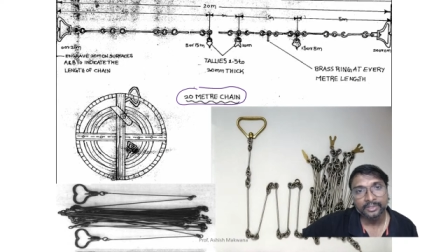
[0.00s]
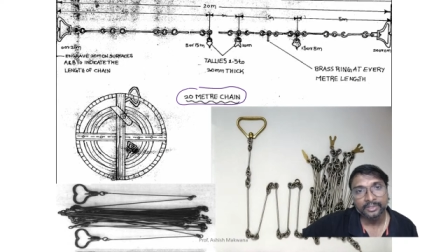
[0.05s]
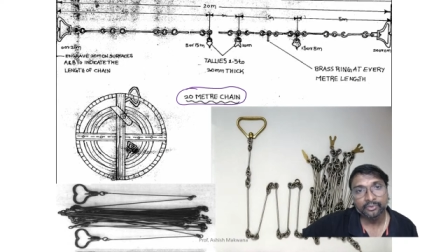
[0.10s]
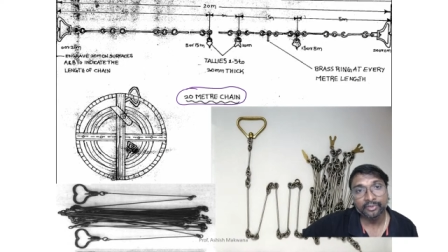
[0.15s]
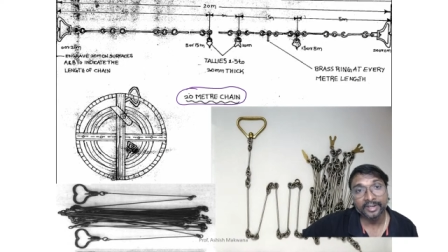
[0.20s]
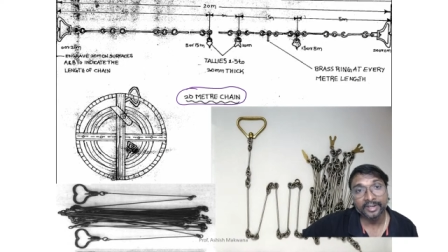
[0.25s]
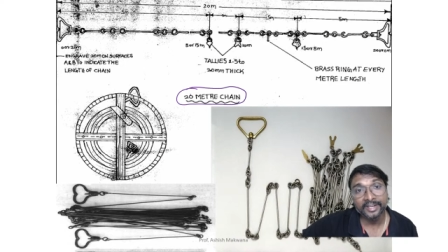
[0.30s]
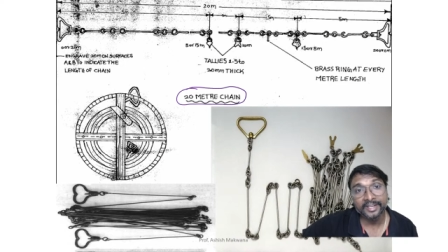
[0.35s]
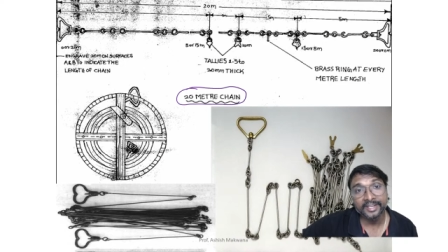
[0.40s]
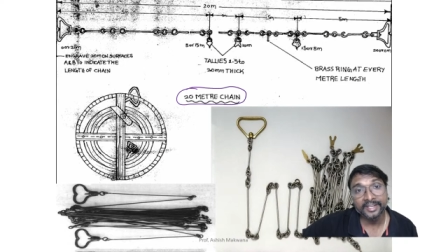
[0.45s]

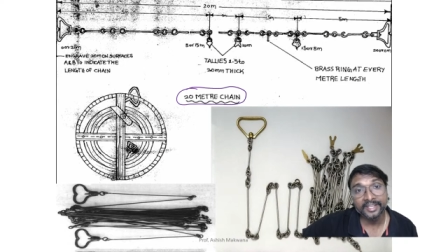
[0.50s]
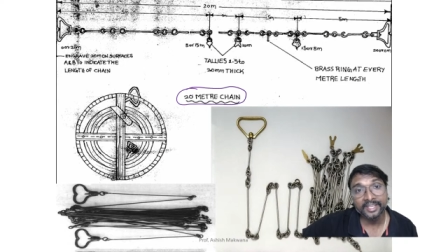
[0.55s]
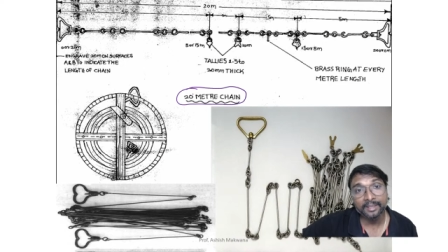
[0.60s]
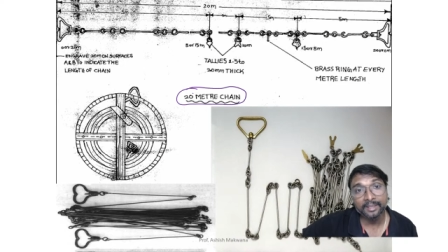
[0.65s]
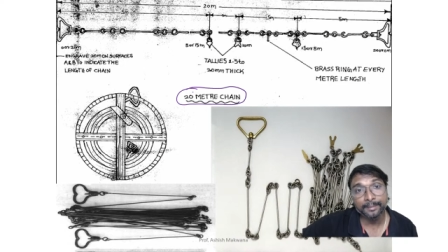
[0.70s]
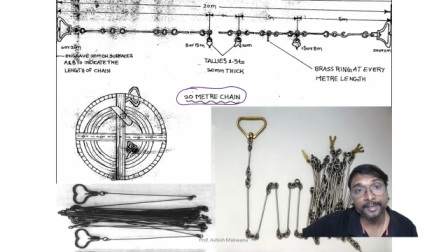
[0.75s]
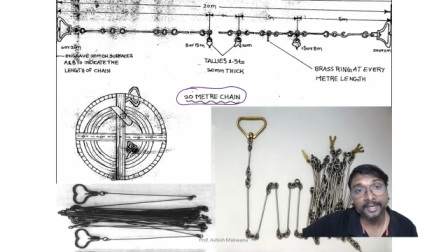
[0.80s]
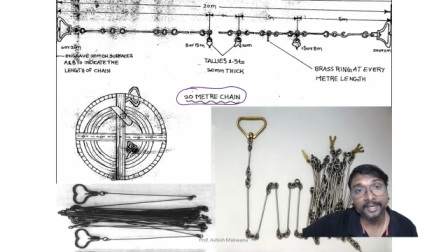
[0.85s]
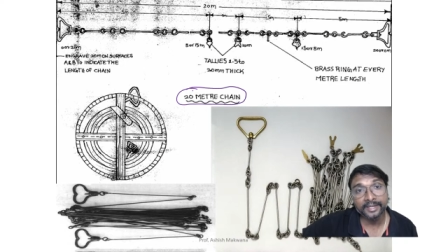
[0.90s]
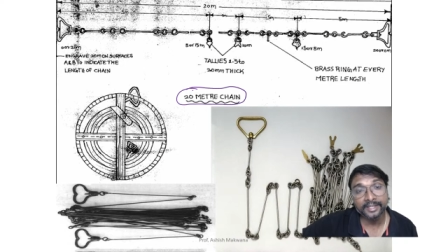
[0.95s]
20
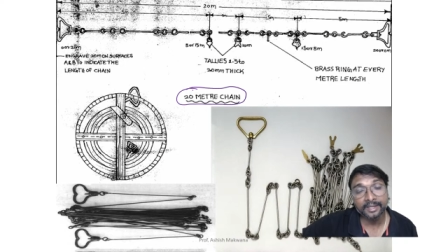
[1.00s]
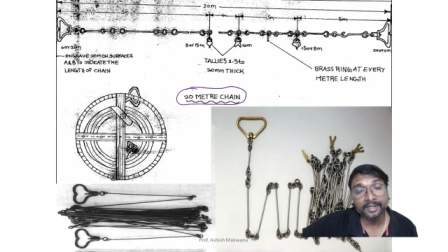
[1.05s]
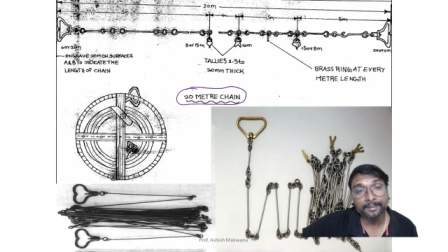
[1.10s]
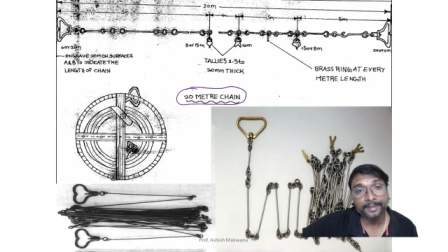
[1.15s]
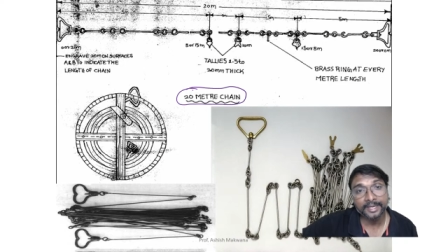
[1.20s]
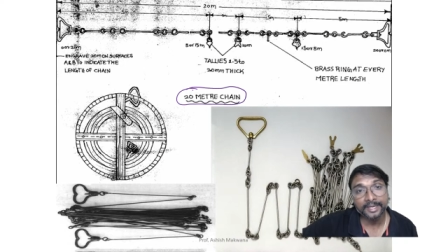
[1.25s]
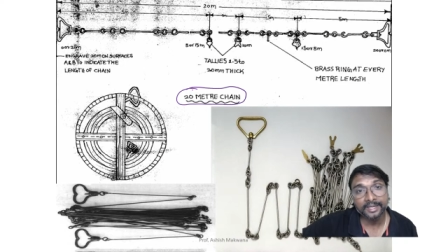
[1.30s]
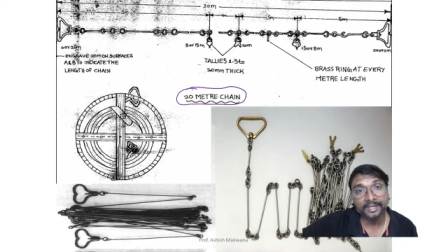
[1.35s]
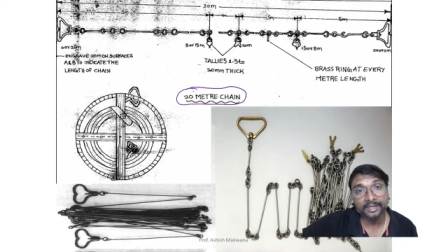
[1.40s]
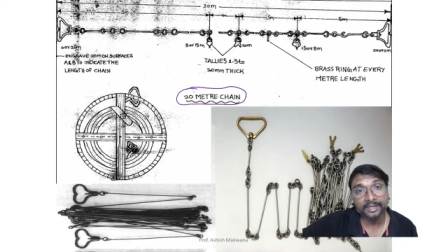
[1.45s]

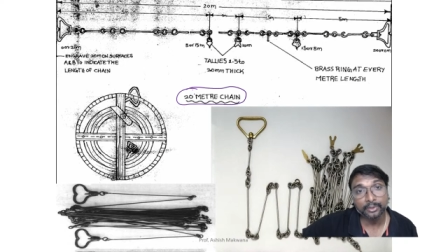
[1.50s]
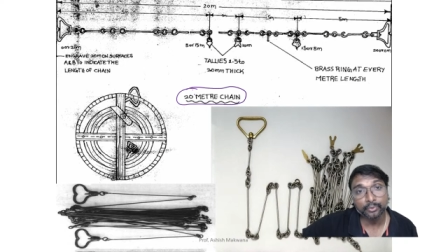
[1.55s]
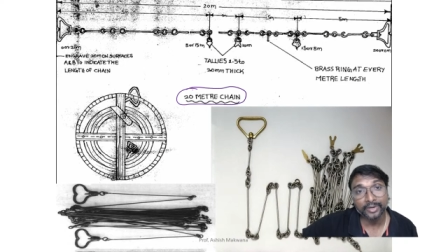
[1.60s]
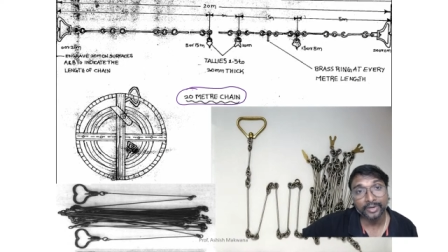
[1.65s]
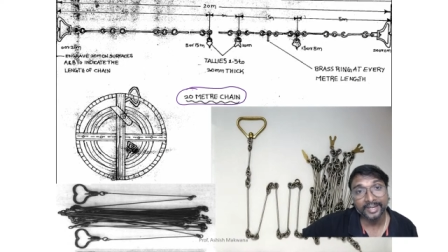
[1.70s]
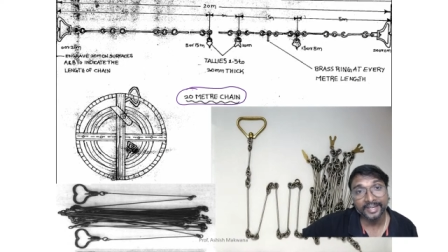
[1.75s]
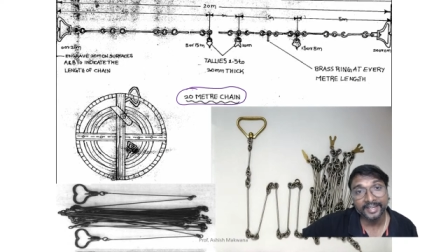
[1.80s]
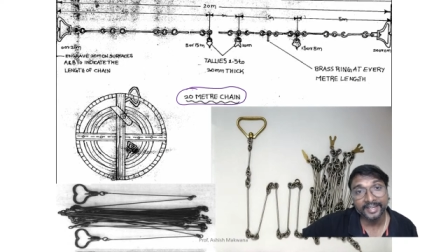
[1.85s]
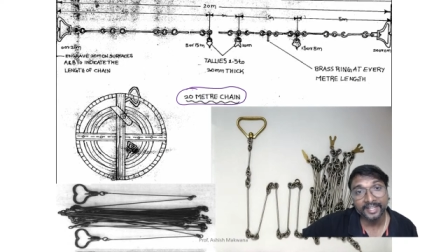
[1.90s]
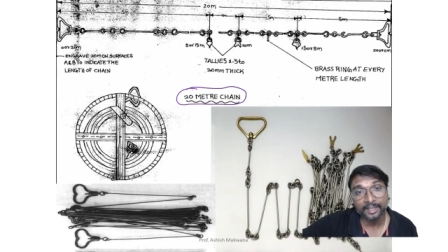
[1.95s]

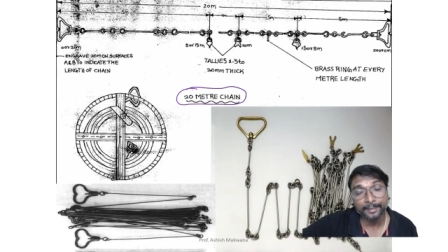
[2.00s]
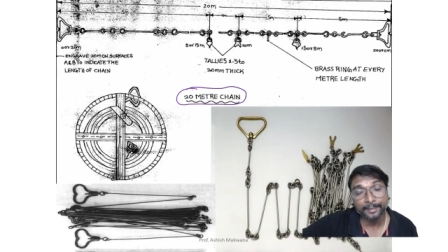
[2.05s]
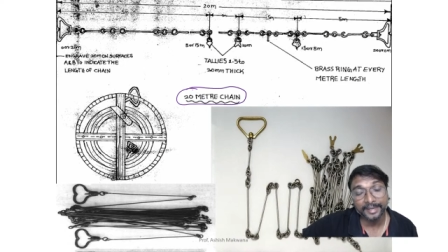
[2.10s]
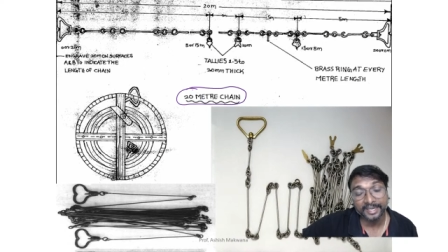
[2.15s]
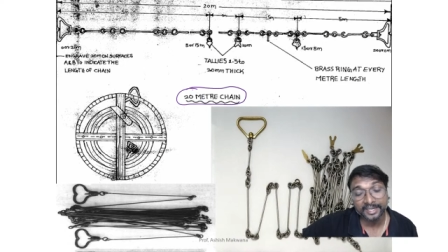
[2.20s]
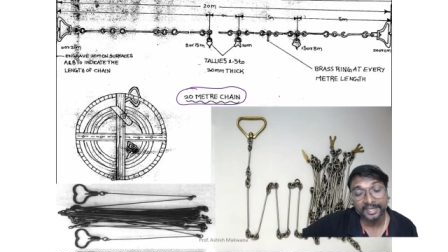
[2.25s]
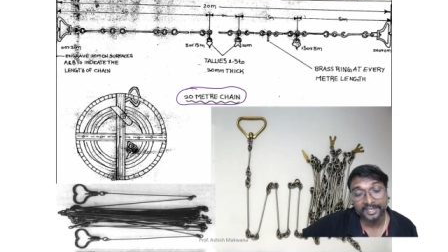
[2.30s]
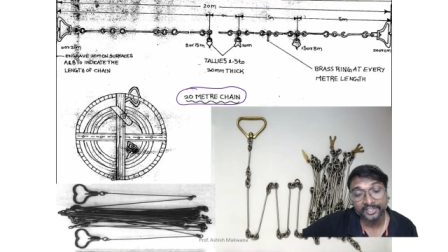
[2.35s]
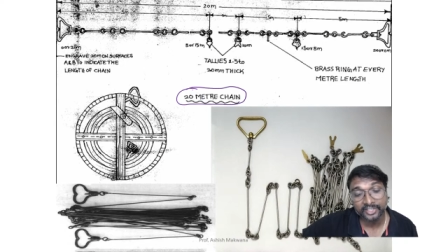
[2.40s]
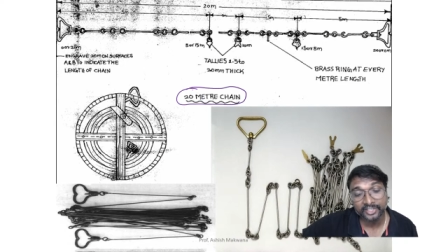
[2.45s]

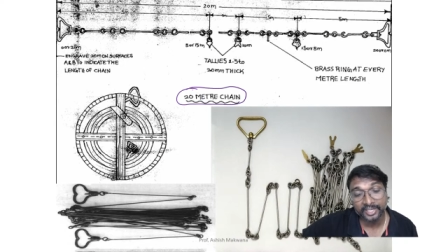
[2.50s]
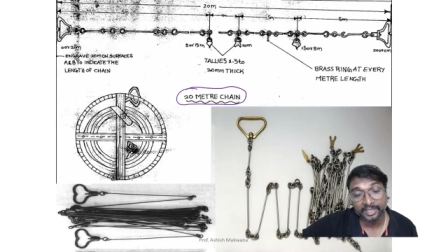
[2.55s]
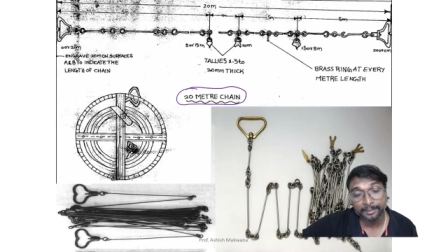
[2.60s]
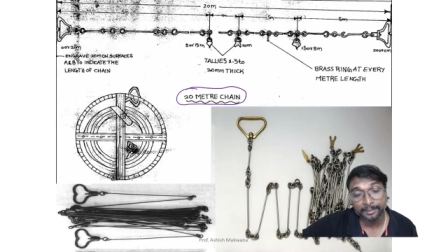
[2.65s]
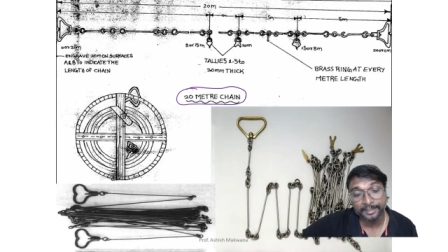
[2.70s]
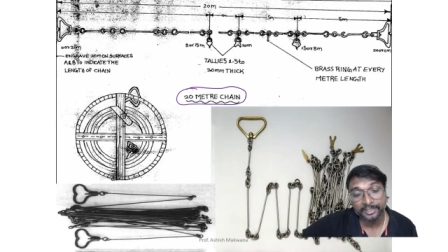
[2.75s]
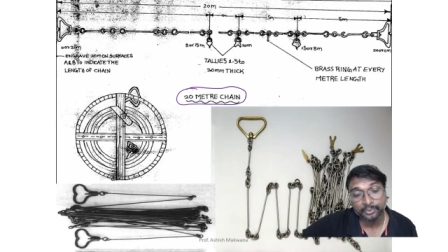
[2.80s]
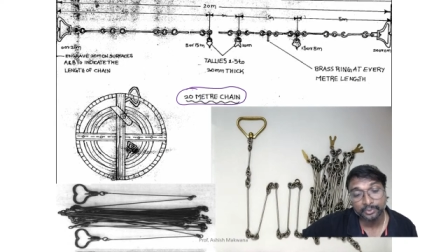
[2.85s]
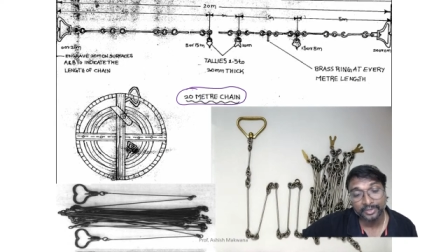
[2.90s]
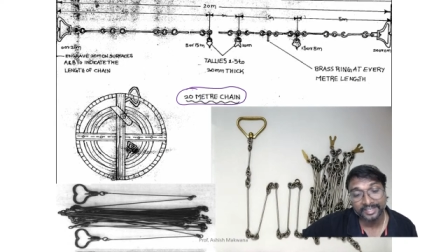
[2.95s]
metric chain
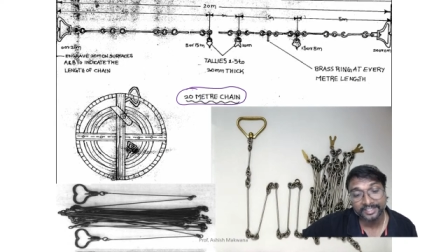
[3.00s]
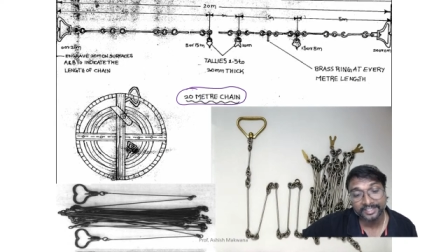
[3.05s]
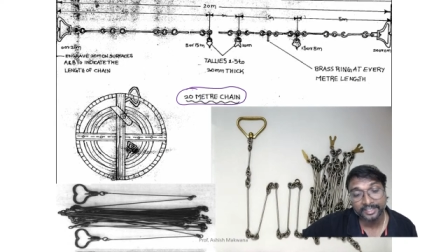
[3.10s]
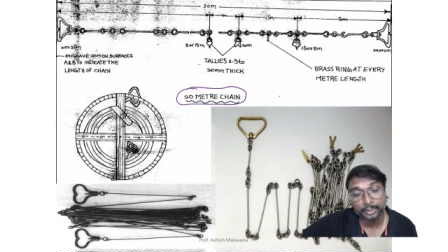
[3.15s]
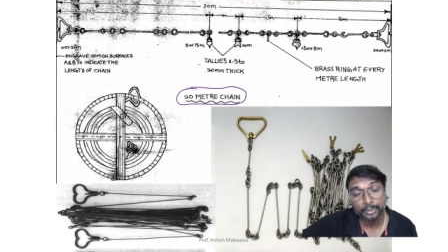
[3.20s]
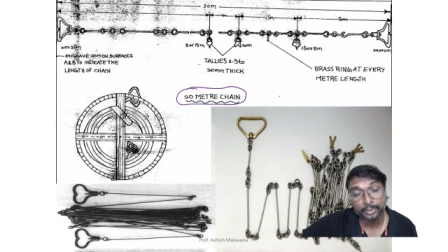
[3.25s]
means what is that?